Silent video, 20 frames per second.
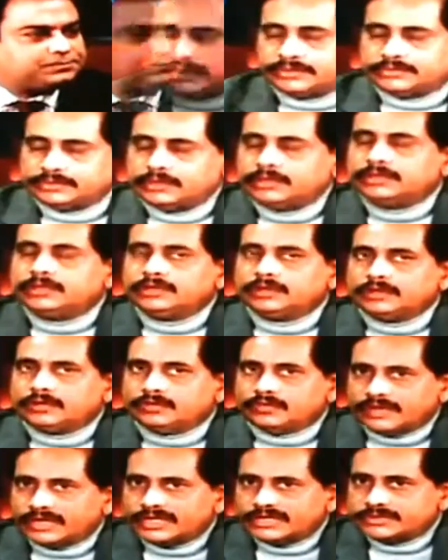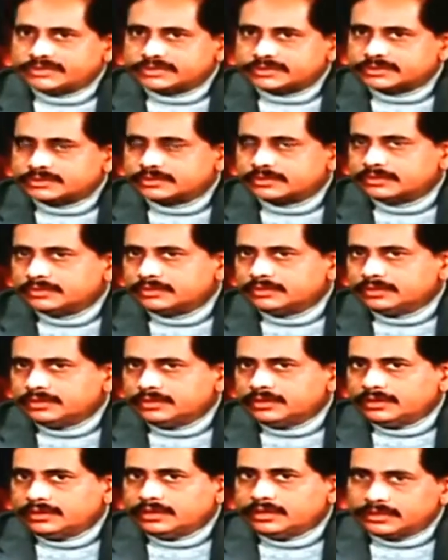Yeah. One is,
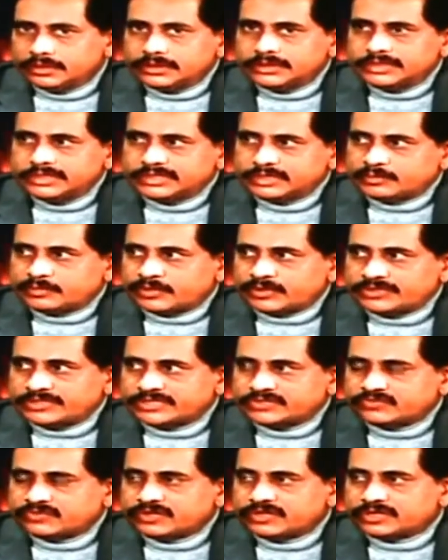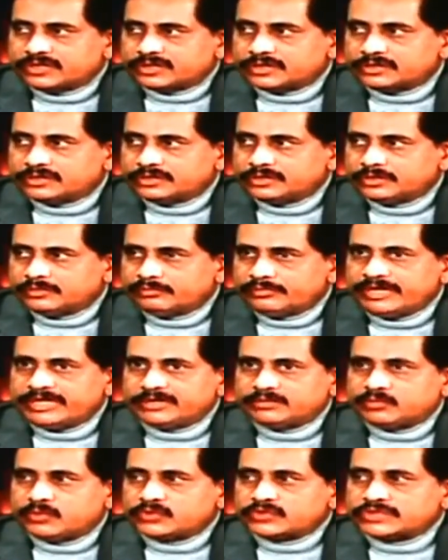earlier the projects were
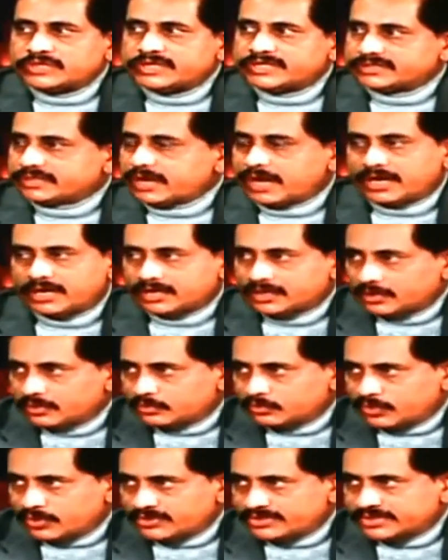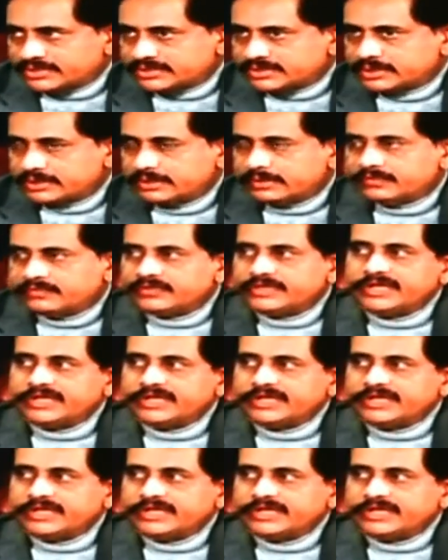built mostly as underground projects.